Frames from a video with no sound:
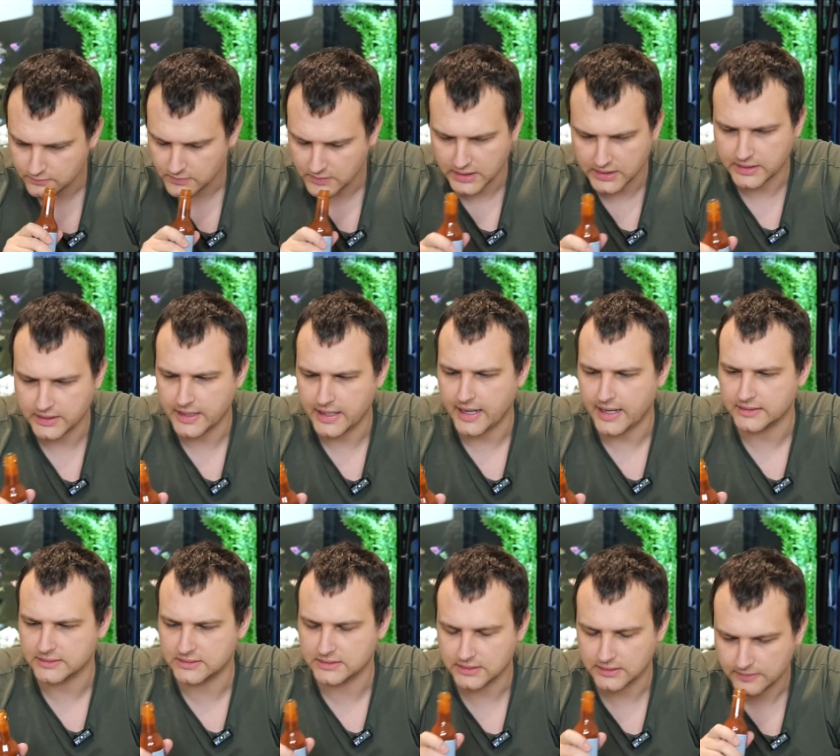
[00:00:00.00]
It
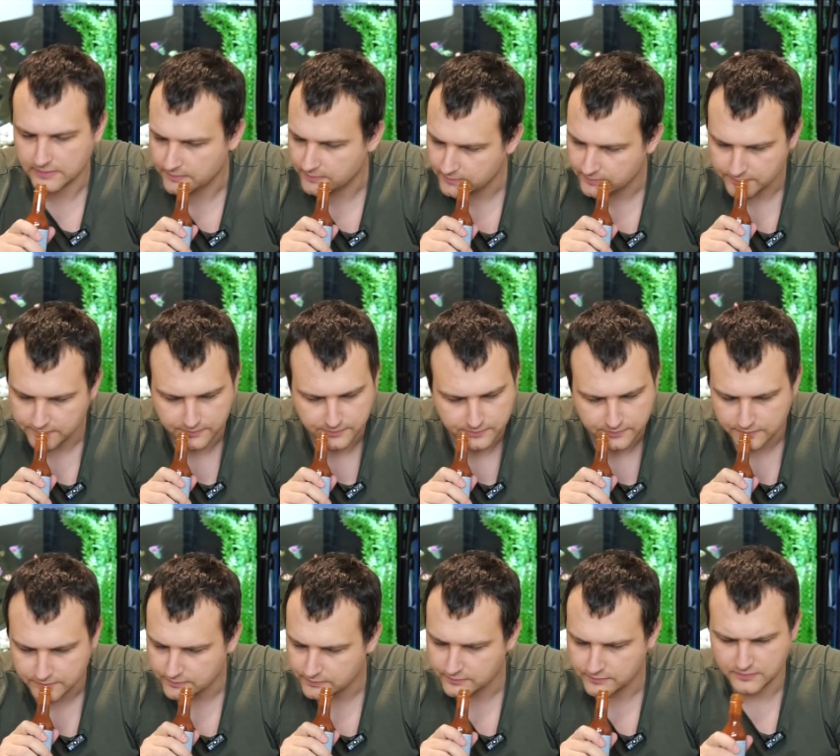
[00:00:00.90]
has
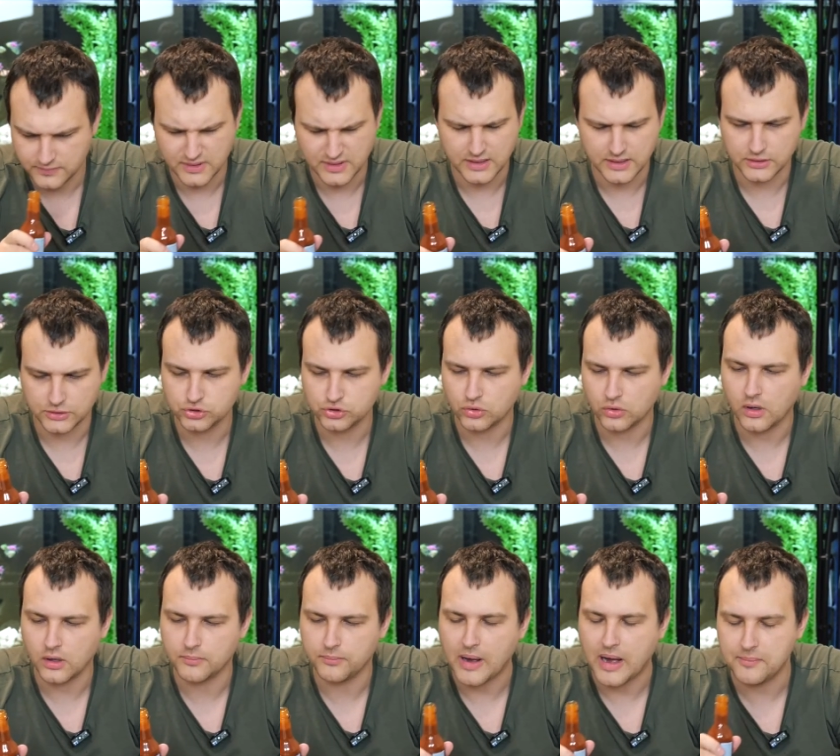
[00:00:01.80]

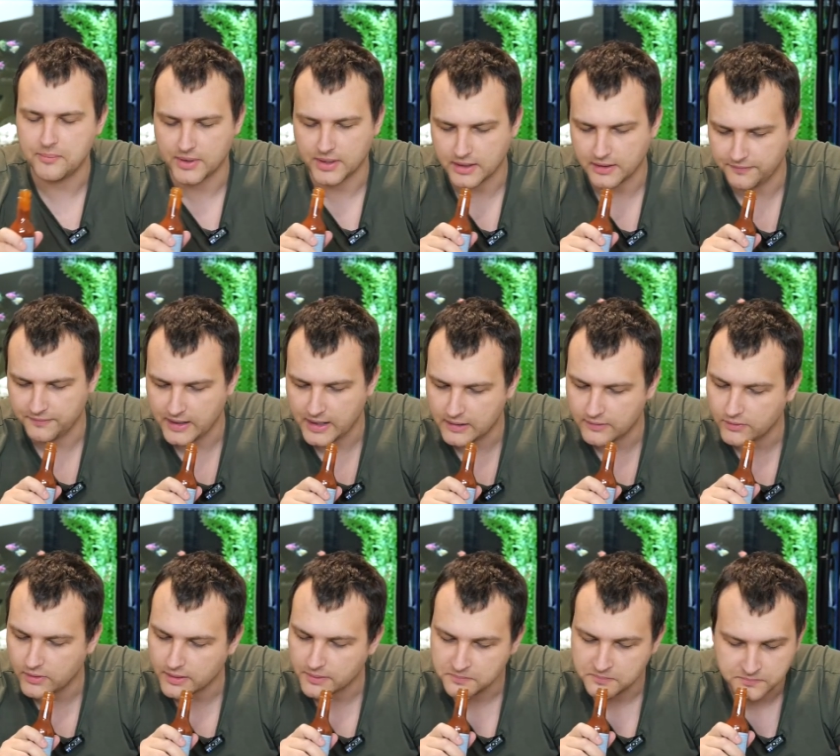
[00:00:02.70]
strong paprika
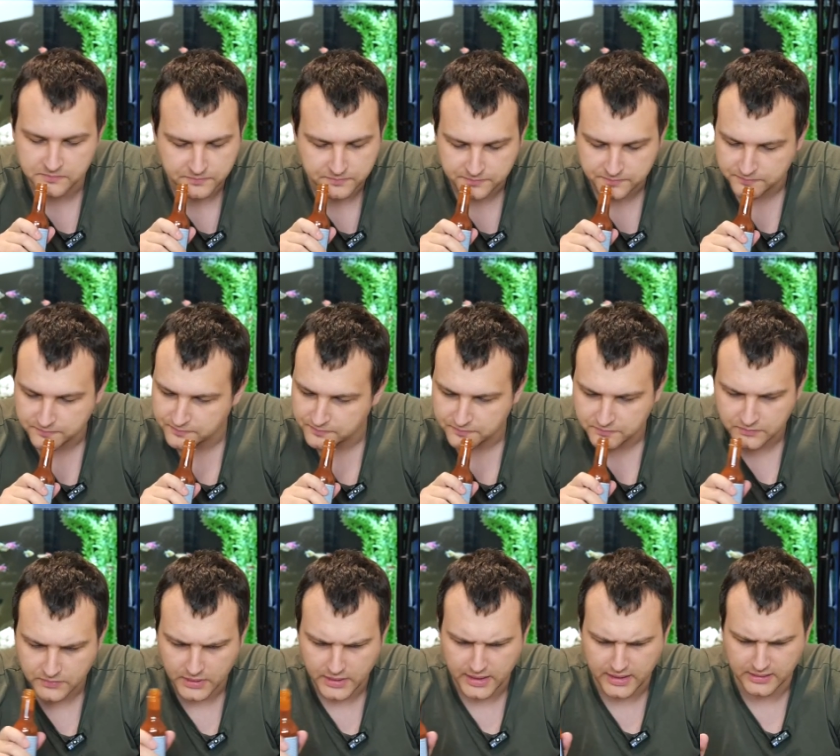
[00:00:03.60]
flavor,
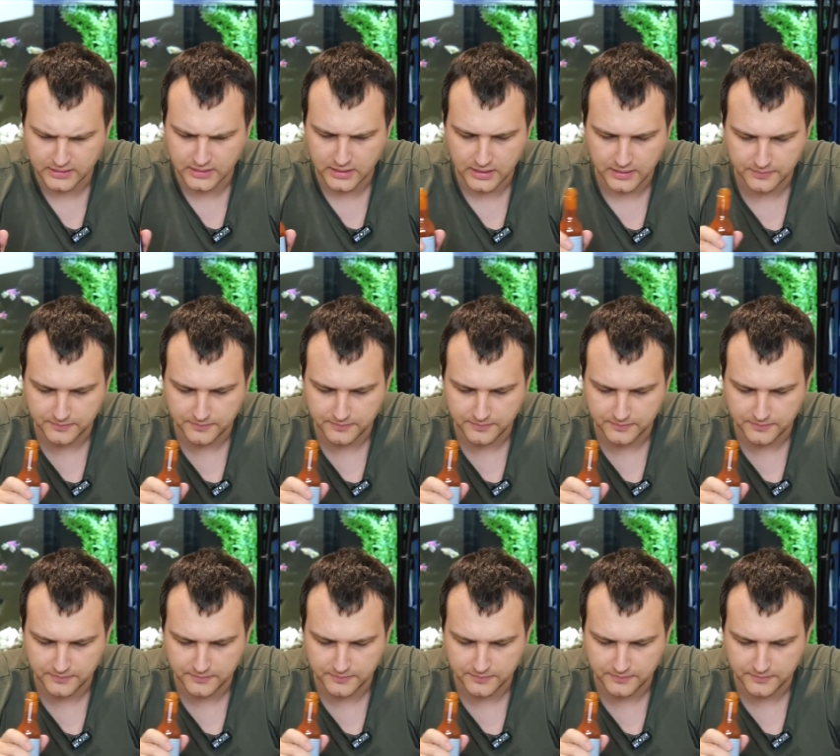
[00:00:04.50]
and